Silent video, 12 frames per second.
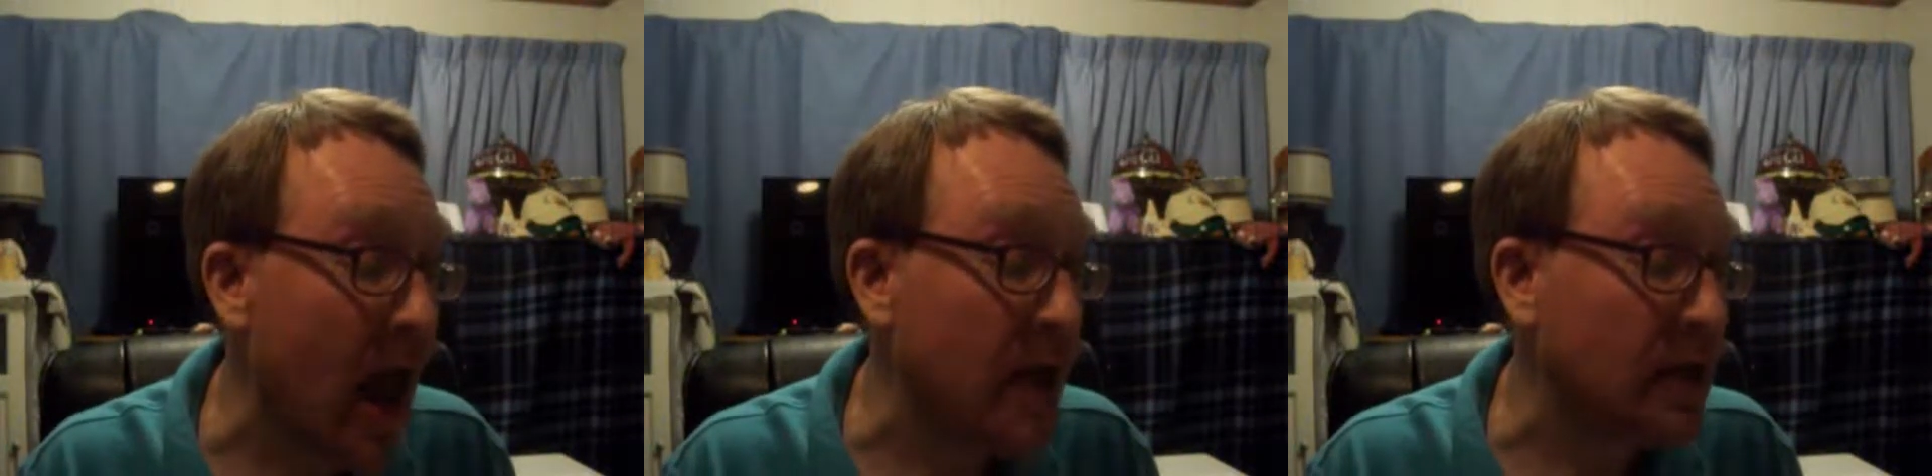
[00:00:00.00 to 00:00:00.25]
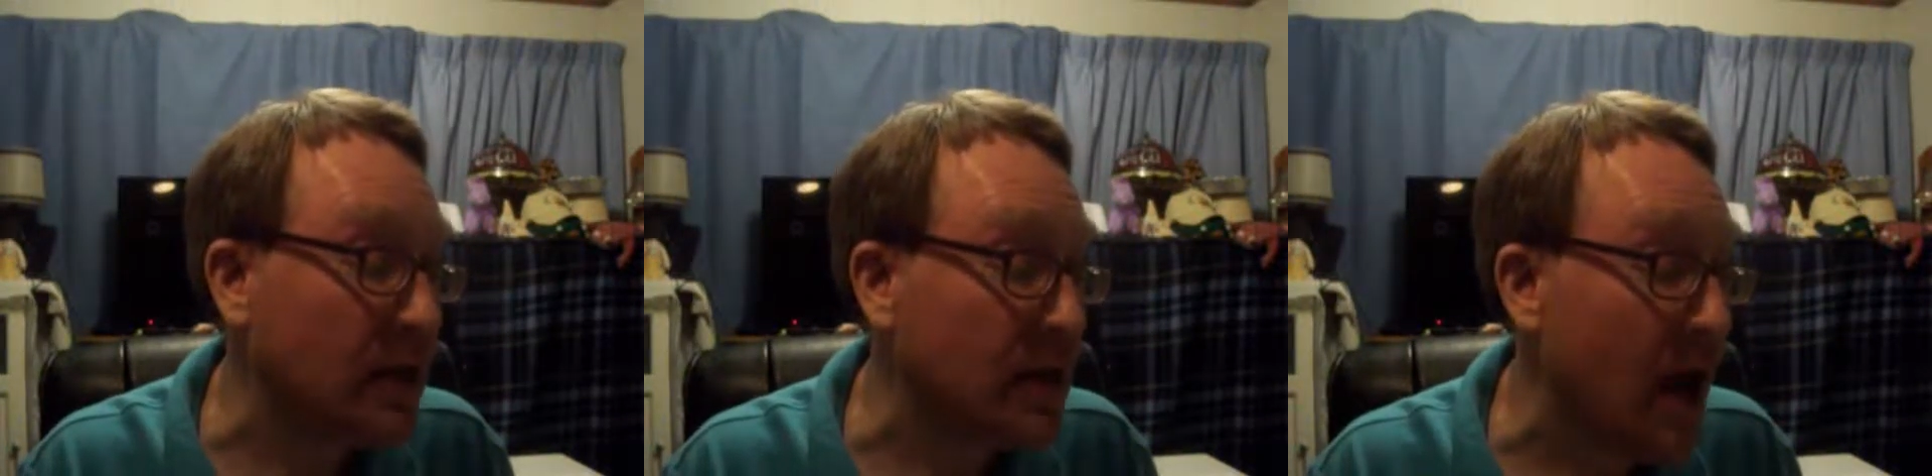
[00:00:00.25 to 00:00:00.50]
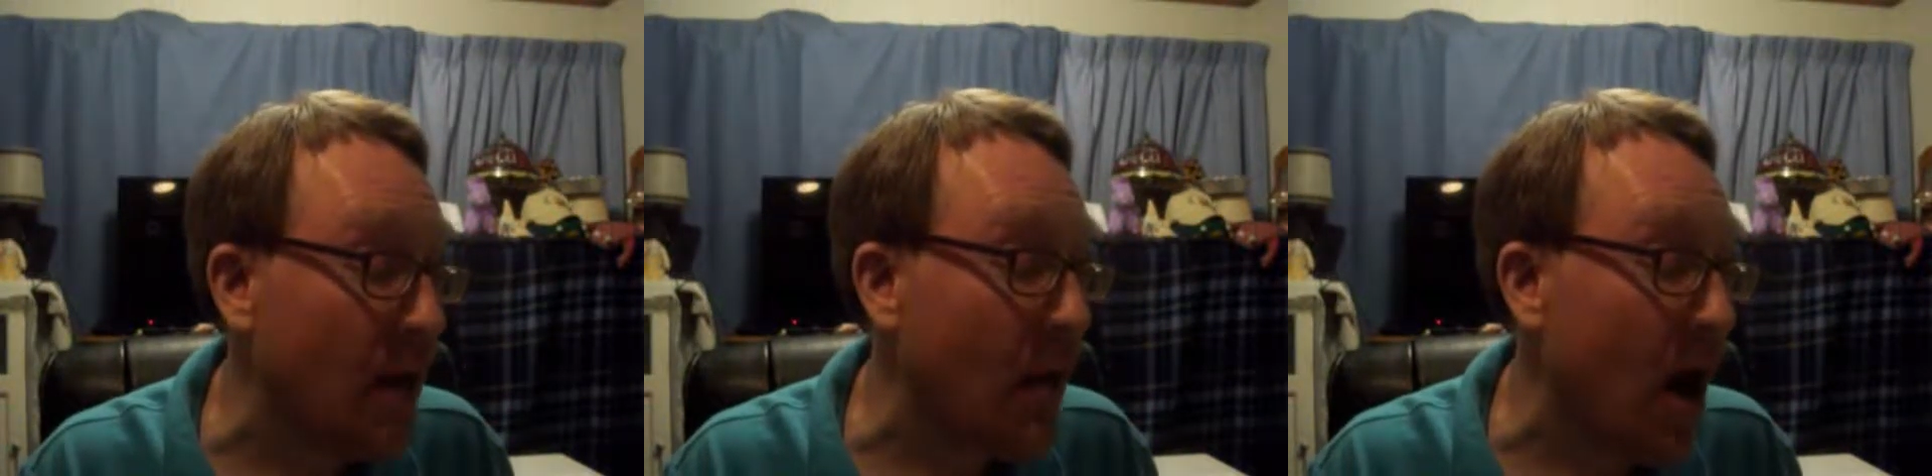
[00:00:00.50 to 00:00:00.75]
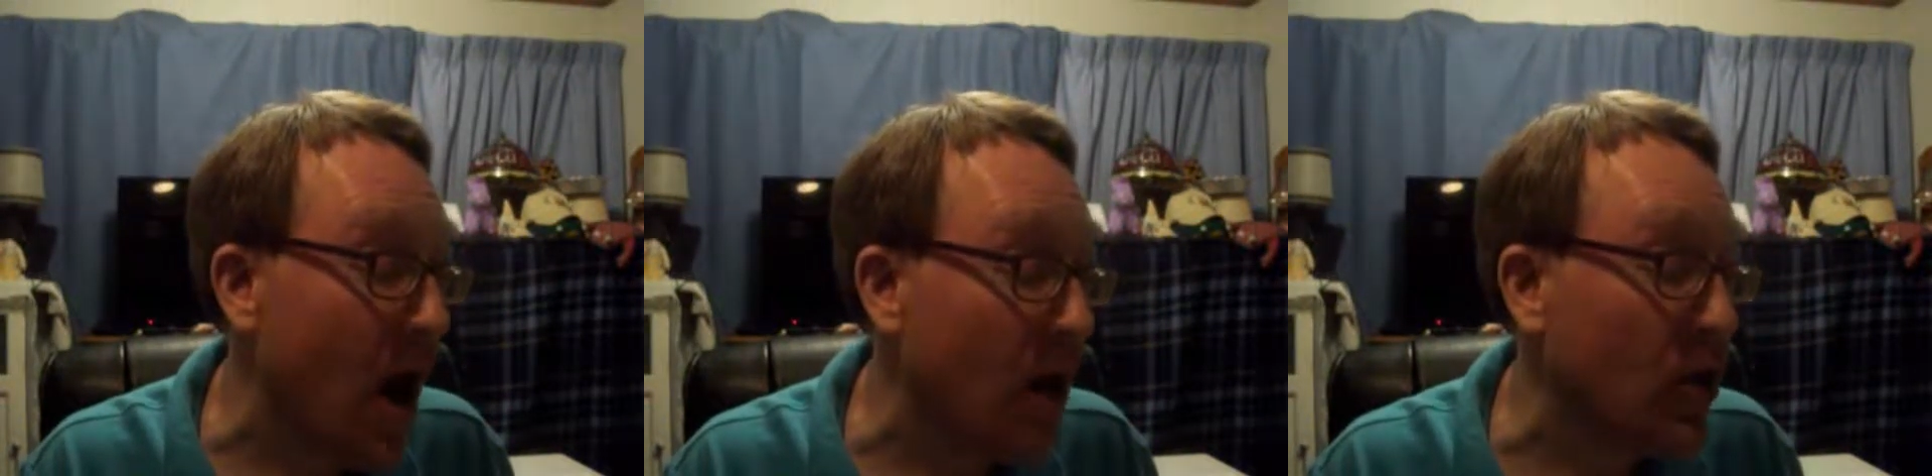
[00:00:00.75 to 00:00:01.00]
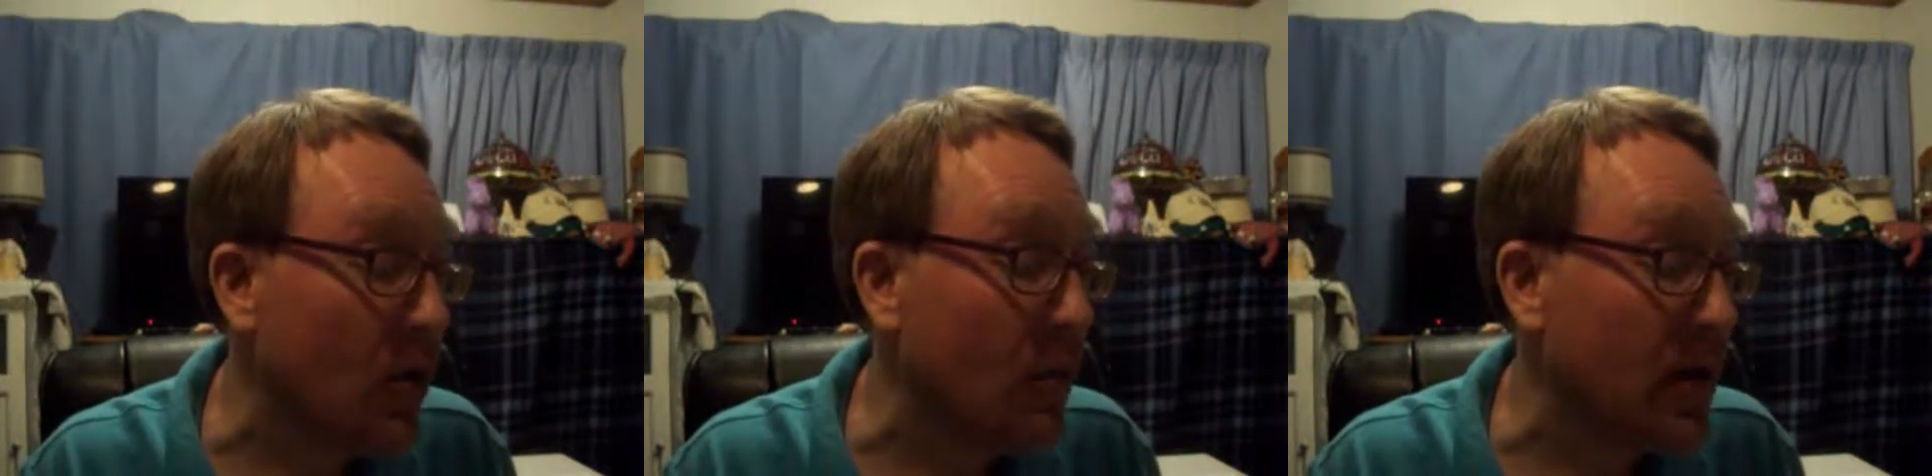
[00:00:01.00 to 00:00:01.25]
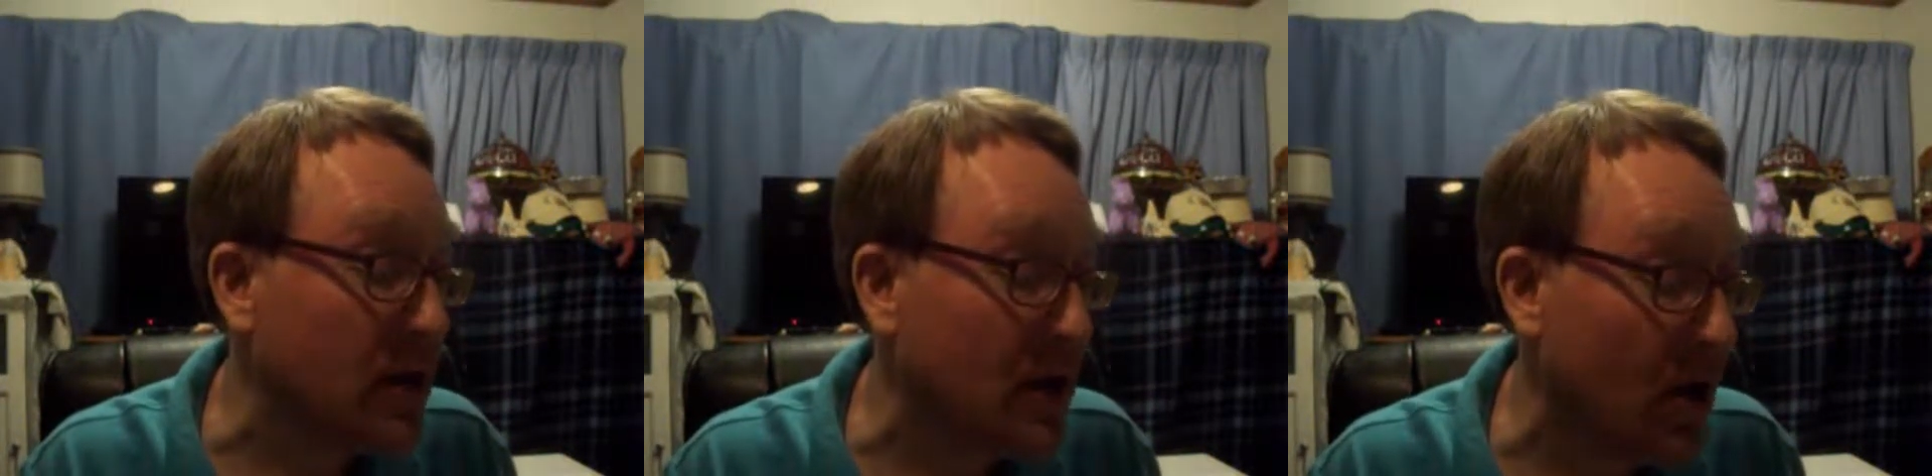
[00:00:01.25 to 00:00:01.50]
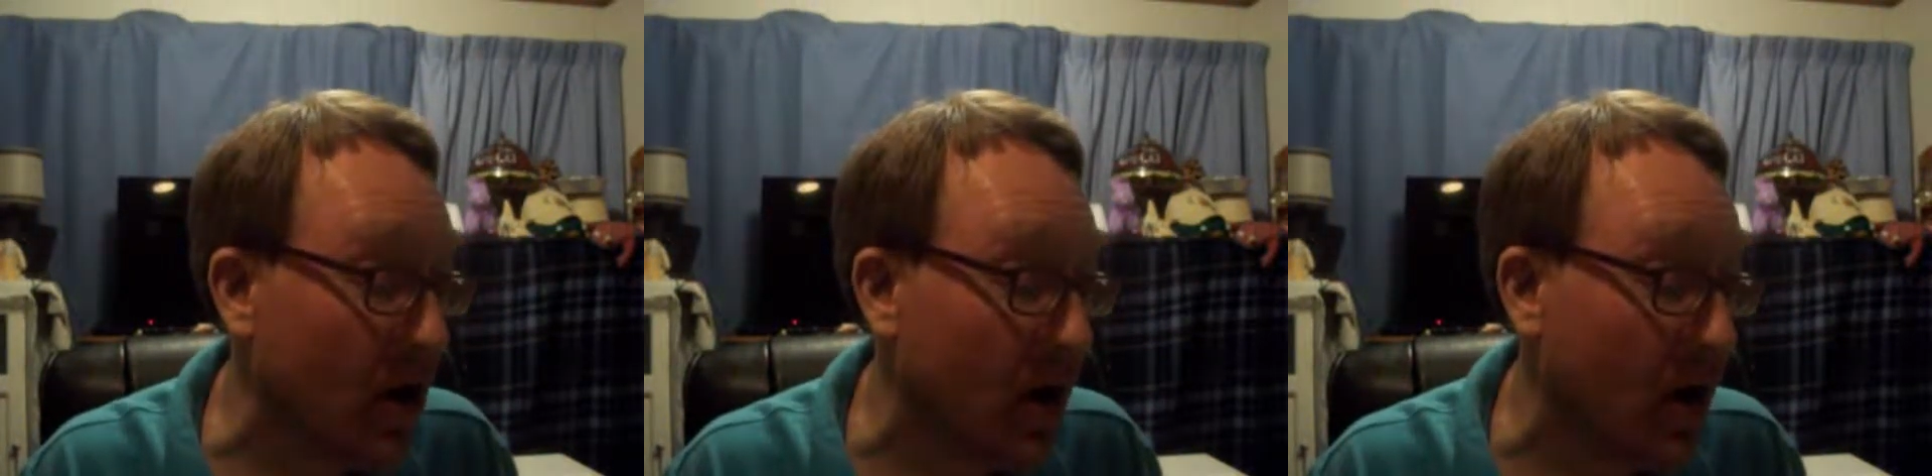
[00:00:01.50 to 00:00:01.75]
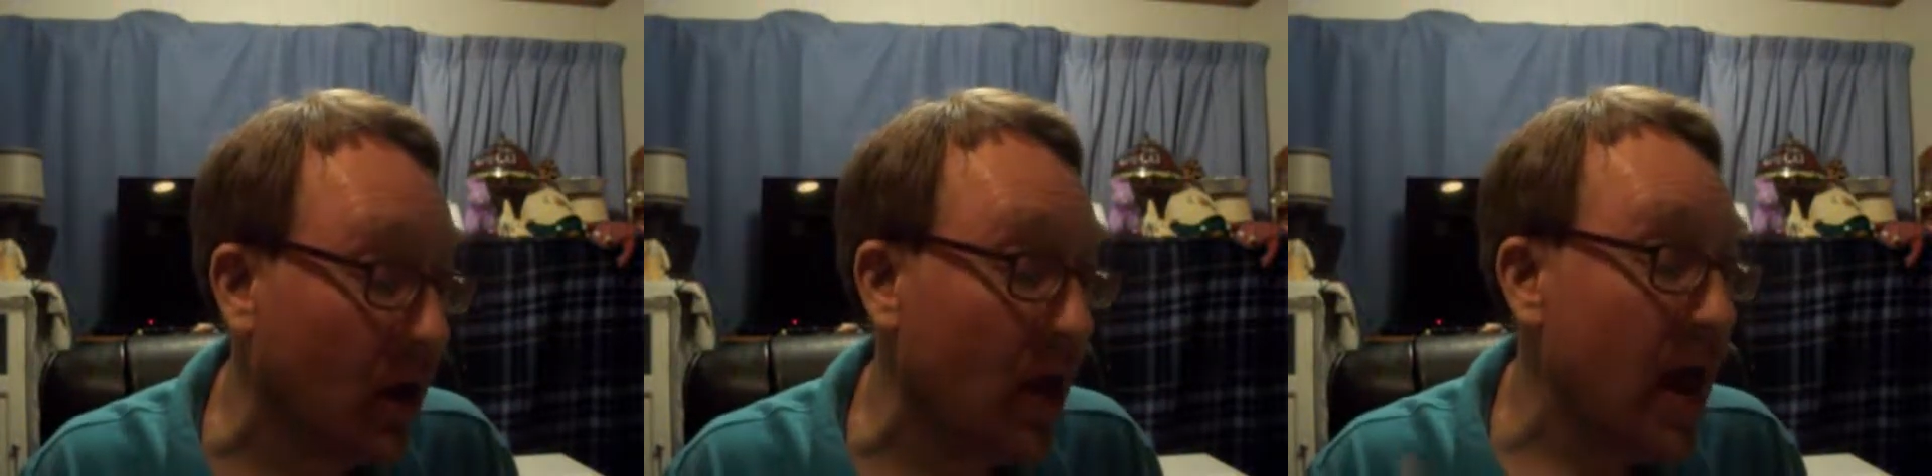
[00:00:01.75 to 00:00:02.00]
and some other
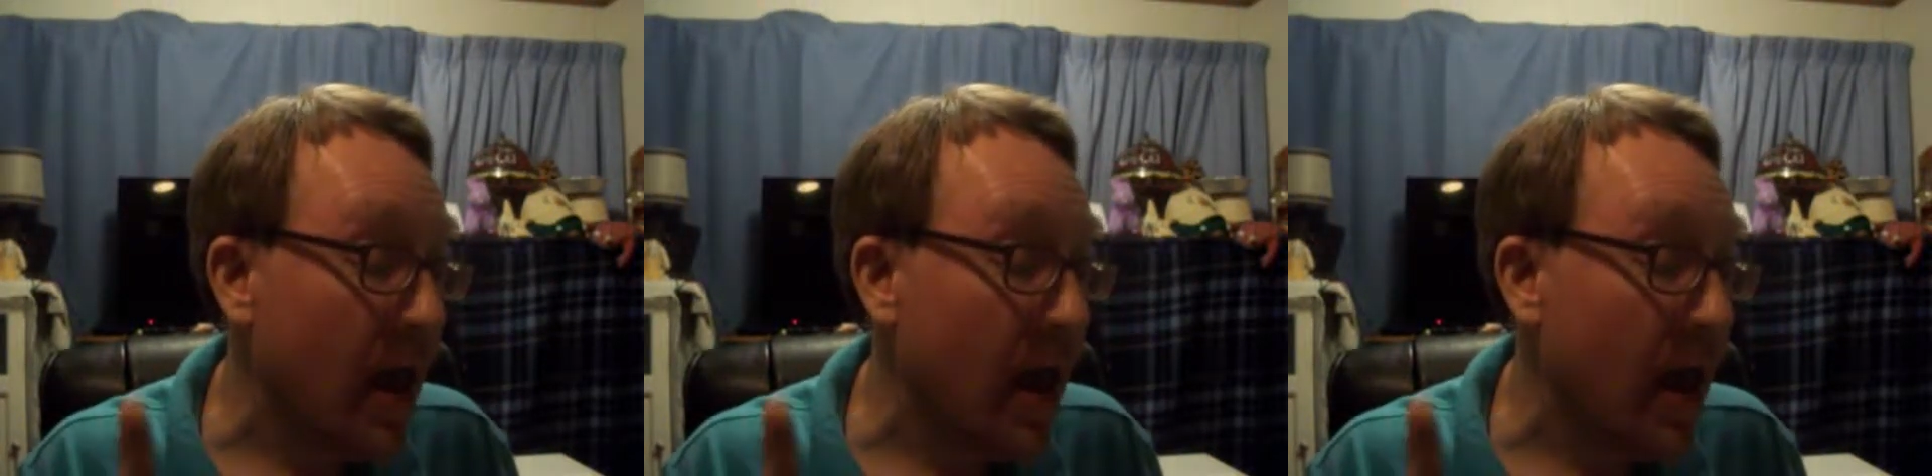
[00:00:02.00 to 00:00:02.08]
material.